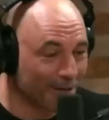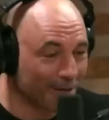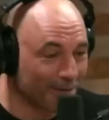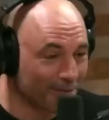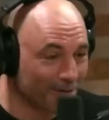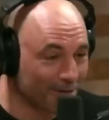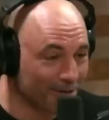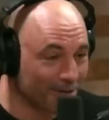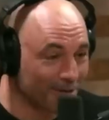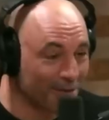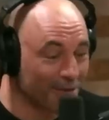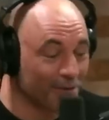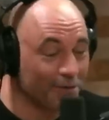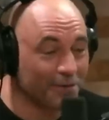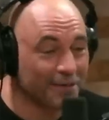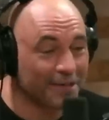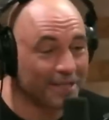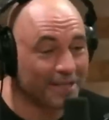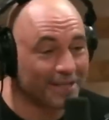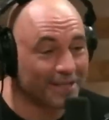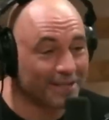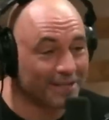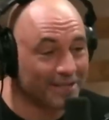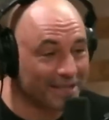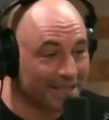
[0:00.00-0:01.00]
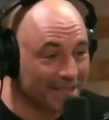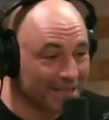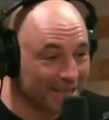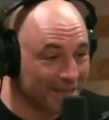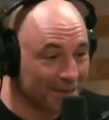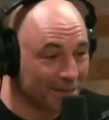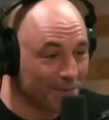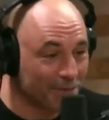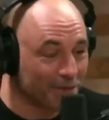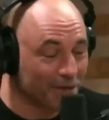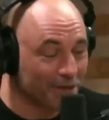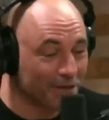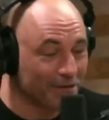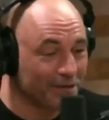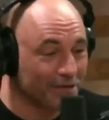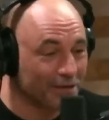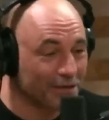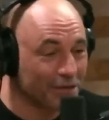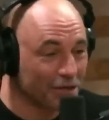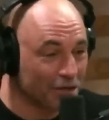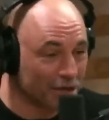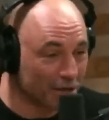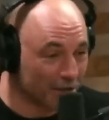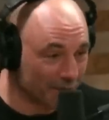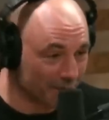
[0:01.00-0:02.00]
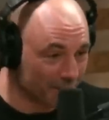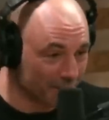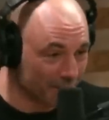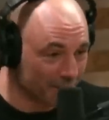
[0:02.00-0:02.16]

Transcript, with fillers: up. You don't think they're needed while you're eating junk